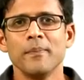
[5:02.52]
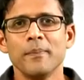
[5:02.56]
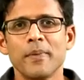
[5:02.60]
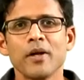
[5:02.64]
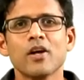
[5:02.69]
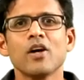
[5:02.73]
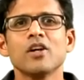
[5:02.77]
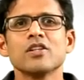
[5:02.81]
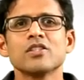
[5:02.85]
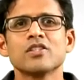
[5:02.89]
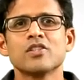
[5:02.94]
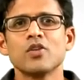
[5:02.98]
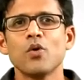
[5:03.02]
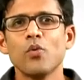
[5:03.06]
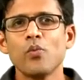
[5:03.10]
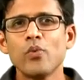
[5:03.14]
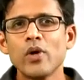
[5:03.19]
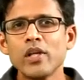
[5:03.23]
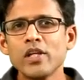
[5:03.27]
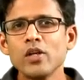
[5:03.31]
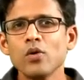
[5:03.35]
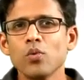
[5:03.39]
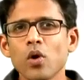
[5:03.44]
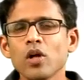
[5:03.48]
Because
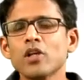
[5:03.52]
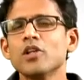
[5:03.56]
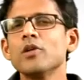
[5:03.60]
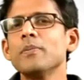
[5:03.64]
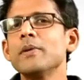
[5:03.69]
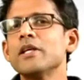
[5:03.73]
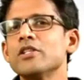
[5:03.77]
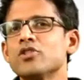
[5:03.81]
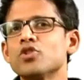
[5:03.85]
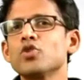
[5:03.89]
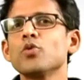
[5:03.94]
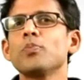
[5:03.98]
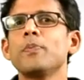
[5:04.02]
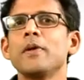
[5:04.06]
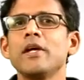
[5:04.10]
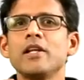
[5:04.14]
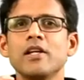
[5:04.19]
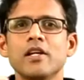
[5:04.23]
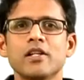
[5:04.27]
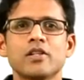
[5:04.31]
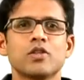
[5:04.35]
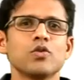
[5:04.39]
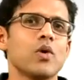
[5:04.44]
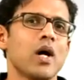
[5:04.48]
when you want to be
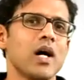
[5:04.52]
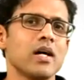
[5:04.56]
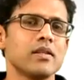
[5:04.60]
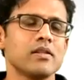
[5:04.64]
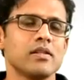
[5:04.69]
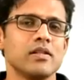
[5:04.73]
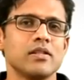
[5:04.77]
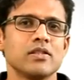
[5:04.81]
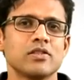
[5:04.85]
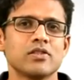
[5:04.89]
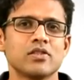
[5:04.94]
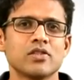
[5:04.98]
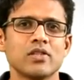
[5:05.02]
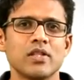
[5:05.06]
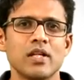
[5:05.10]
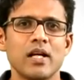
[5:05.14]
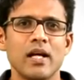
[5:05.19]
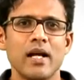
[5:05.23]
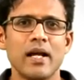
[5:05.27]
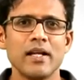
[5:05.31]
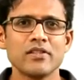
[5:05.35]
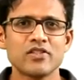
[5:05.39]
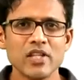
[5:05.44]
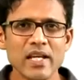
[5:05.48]
superior to others,
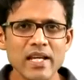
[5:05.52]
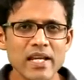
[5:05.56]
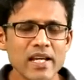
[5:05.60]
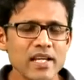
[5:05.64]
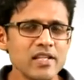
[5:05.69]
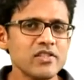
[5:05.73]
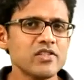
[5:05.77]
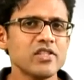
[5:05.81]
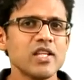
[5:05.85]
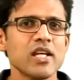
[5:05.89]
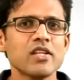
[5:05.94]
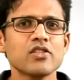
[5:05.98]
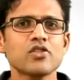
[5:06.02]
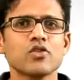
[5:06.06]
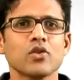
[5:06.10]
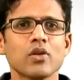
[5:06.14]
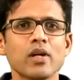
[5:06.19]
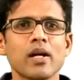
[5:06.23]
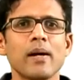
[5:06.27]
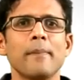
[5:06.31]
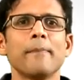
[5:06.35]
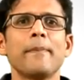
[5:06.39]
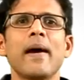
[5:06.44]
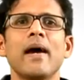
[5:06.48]
it's easiest to
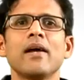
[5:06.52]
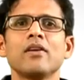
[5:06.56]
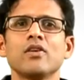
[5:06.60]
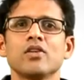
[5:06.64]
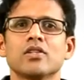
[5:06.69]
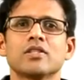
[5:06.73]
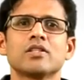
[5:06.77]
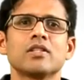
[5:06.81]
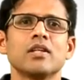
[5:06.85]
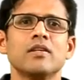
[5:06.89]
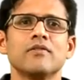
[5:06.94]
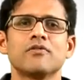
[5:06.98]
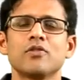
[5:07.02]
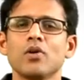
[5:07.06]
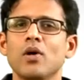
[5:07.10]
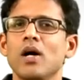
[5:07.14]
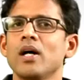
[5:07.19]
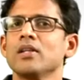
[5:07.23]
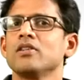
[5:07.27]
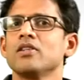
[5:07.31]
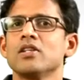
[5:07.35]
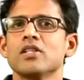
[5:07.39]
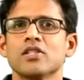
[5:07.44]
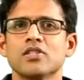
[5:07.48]
compare yourself to
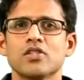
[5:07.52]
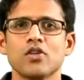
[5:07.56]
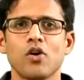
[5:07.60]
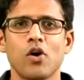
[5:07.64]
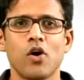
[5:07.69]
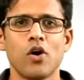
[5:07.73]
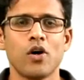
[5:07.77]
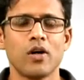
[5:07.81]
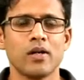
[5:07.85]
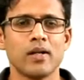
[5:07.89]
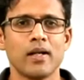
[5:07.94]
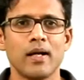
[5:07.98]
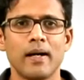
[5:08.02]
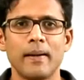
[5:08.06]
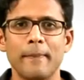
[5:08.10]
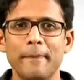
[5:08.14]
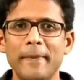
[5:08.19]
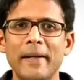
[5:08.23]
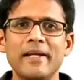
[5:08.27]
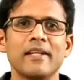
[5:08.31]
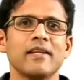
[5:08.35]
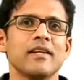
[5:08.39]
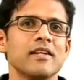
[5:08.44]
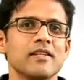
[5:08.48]
others on
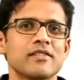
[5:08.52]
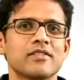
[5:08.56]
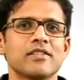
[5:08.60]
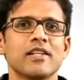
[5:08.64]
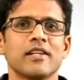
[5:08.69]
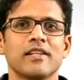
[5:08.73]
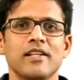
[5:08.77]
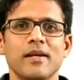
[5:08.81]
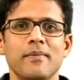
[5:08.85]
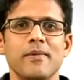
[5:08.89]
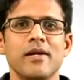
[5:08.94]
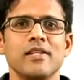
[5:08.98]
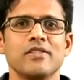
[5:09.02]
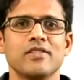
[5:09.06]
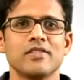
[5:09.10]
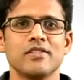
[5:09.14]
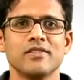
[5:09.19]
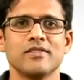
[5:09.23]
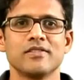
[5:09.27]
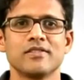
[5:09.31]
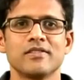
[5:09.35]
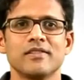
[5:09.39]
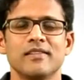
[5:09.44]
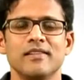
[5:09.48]
materialistic
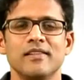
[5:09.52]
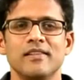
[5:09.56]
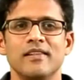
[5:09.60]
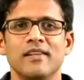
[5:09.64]
dimensions.